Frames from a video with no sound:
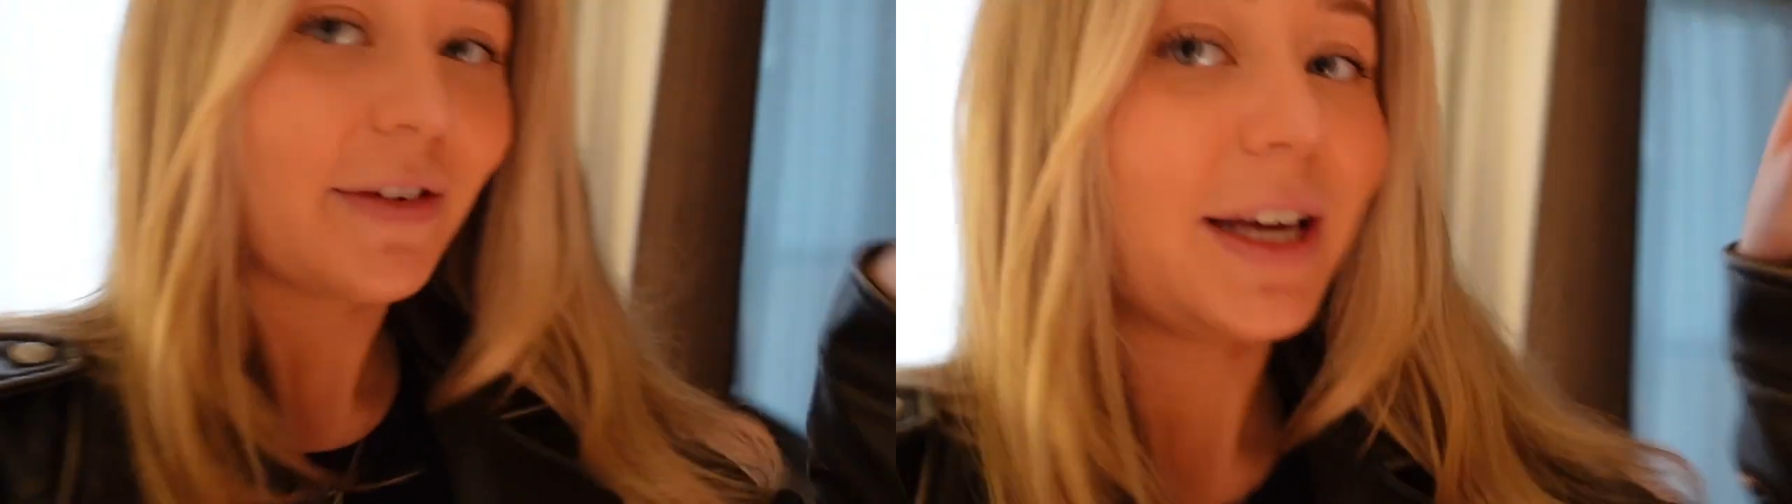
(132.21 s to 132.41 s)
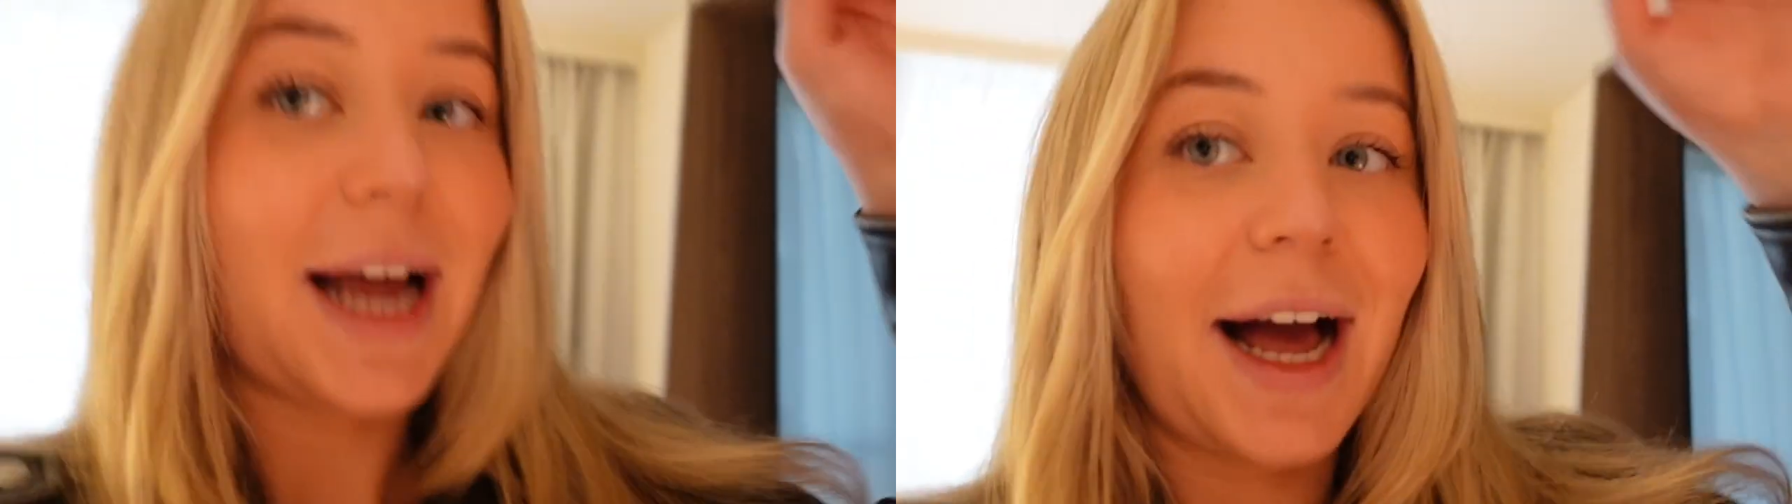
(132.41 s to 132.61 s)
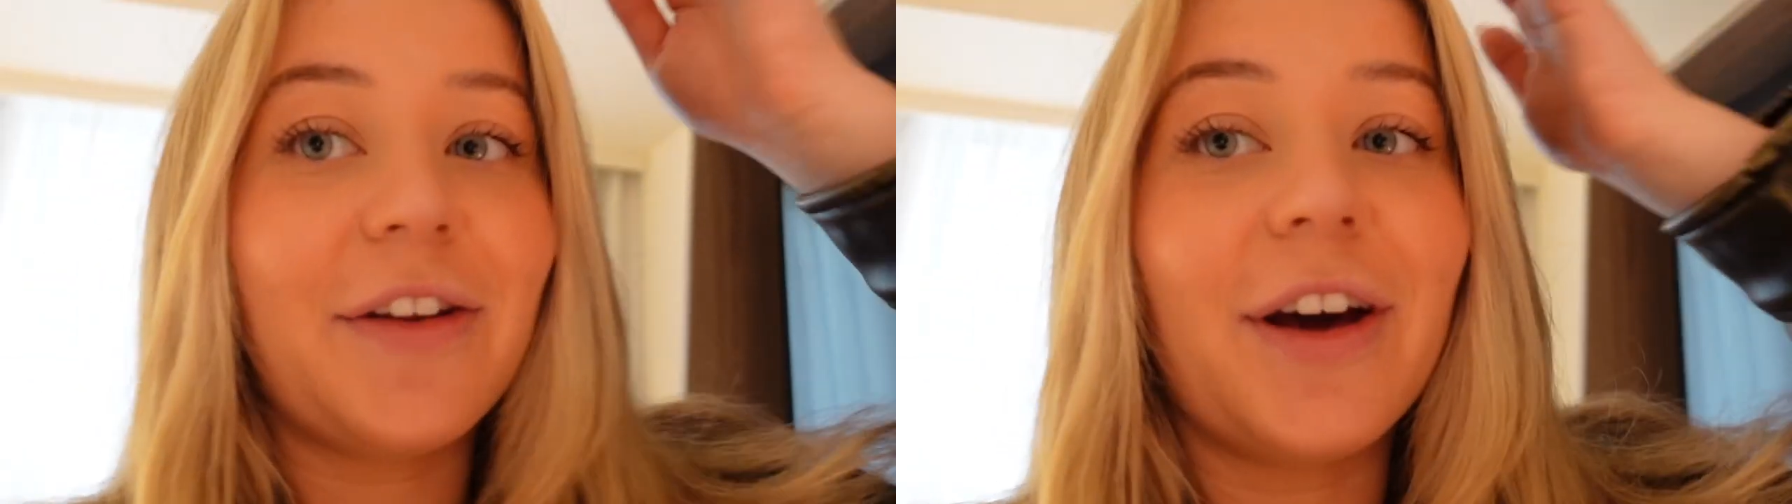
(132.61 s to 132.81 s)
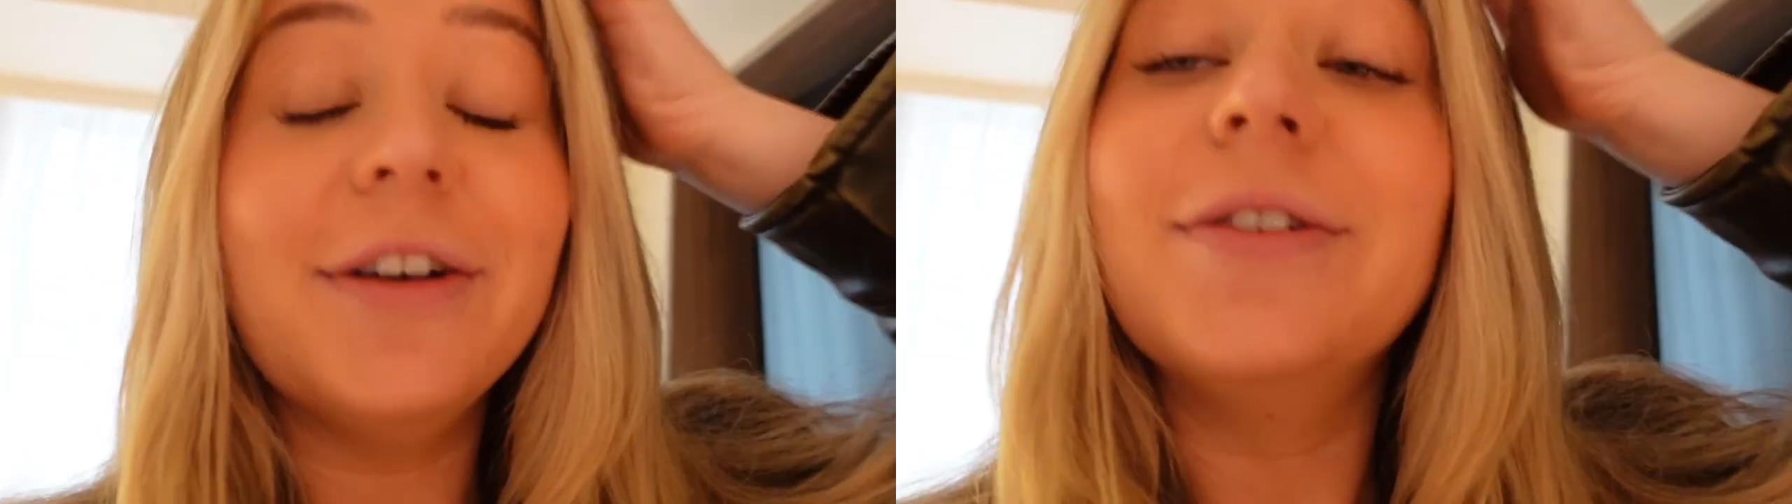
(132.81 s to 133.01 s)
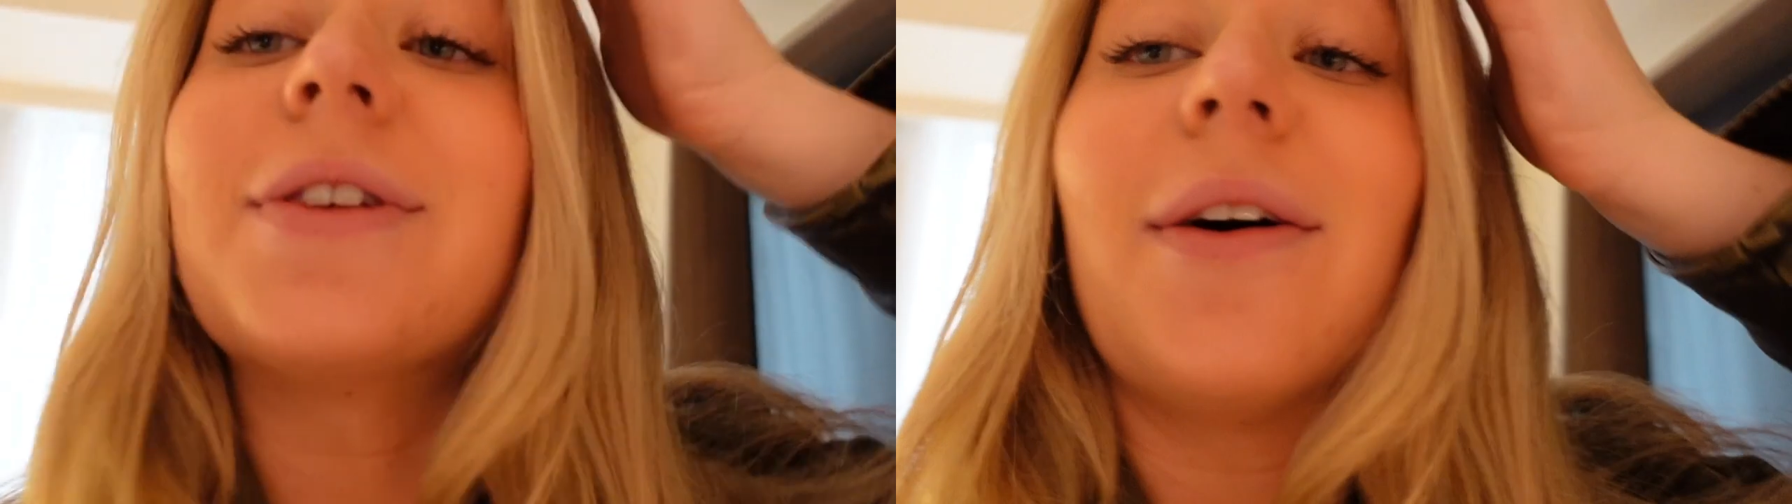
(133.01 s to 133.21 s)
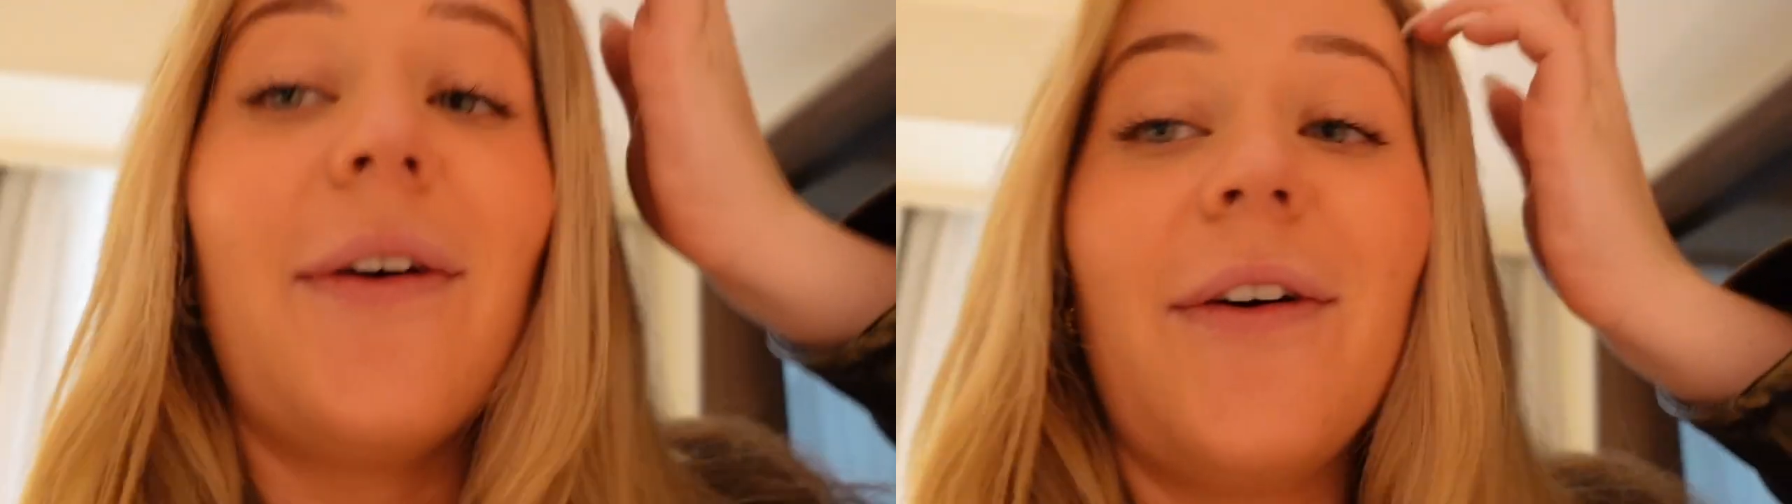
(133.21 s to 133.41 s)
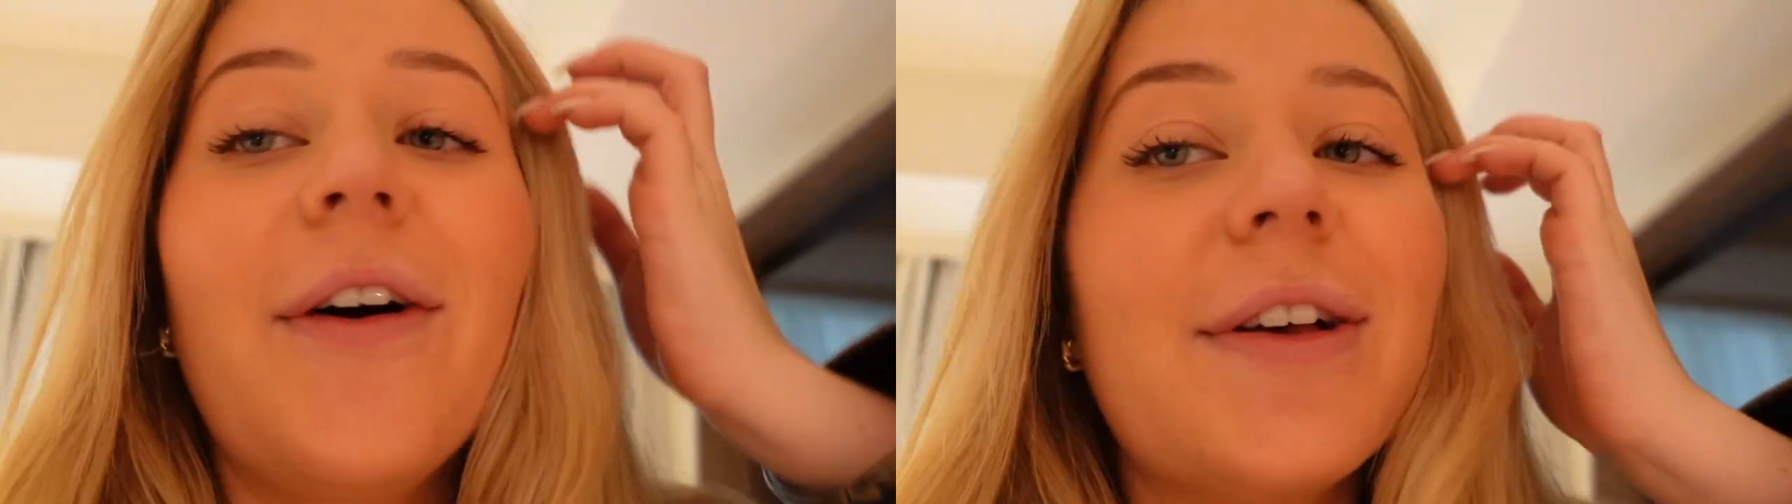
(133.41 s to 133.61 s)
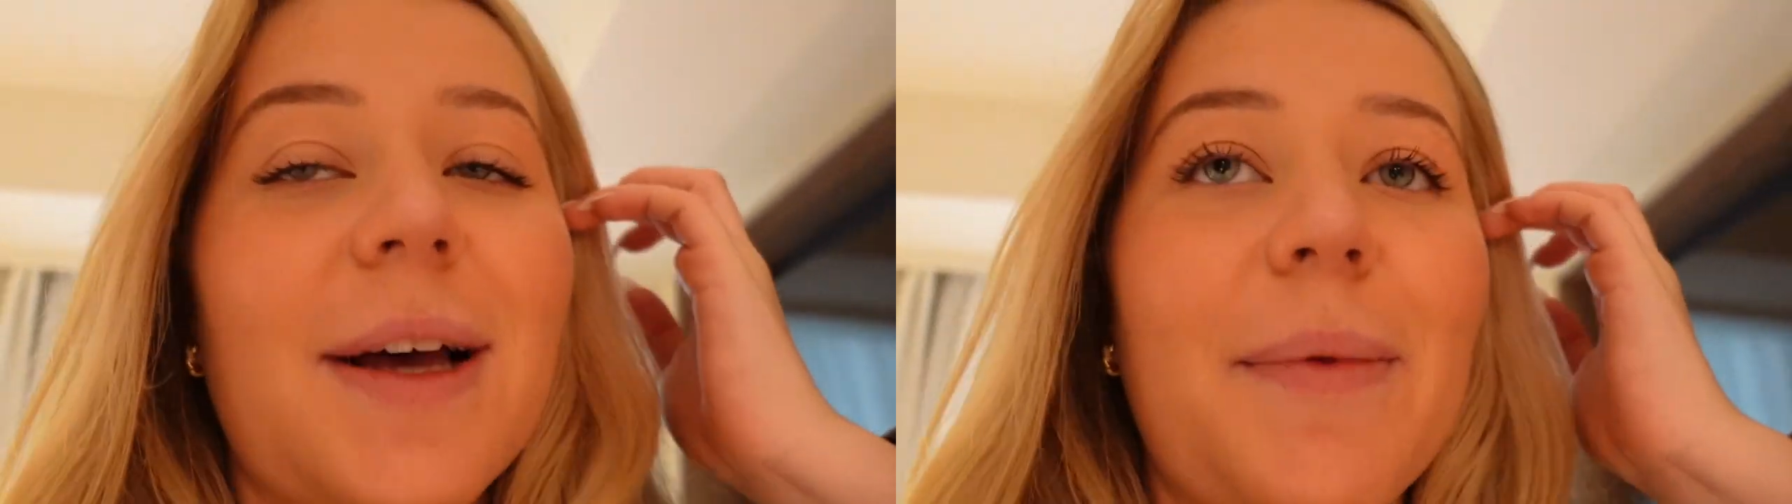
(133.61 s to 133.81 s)
having a Nando's
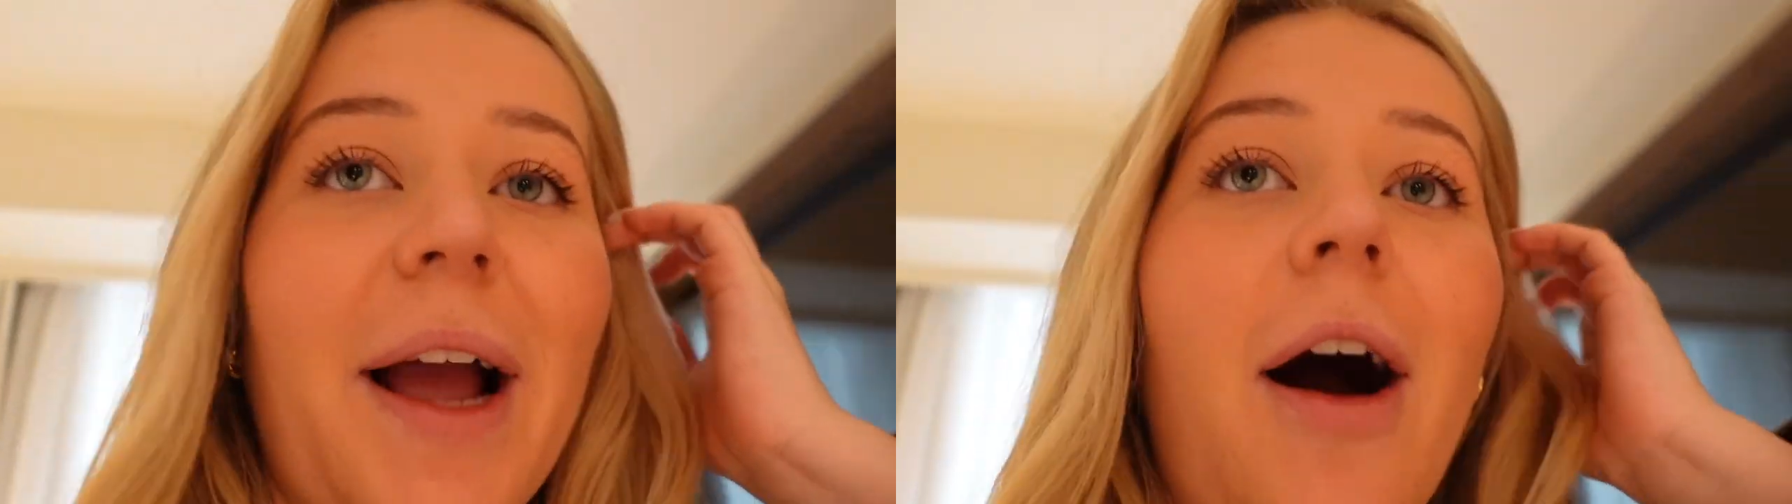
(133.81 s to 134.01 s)
or something.